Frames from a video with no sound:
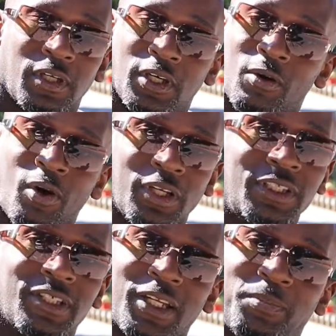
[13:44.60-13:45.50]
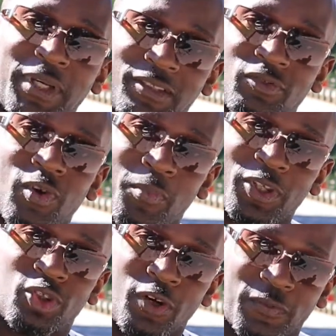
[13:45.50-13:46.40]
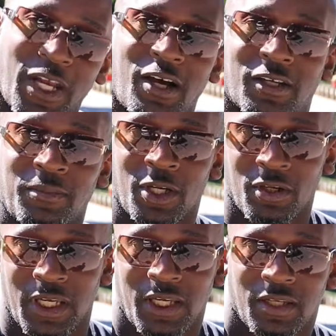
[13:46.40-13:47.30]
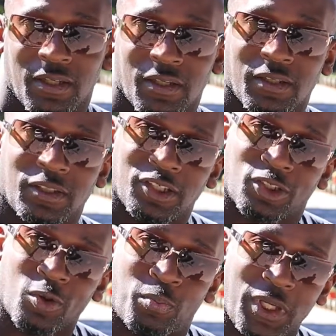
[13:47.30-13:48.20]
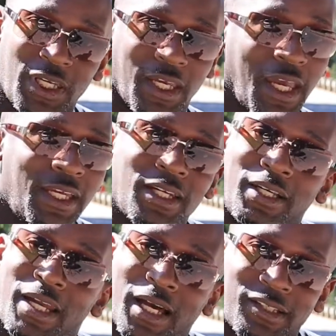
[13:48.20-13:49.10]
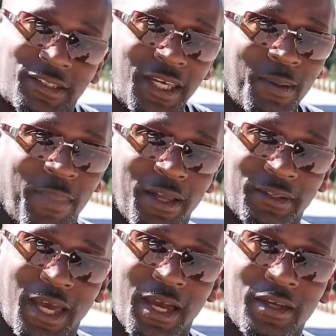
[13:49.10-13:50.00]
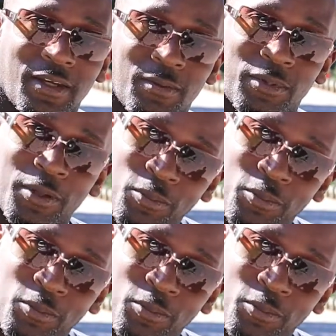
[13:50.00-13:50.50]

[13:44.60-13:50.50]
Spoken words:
and all these other places rip us off in our community, then so be it. Ain't nothing I can say about that. But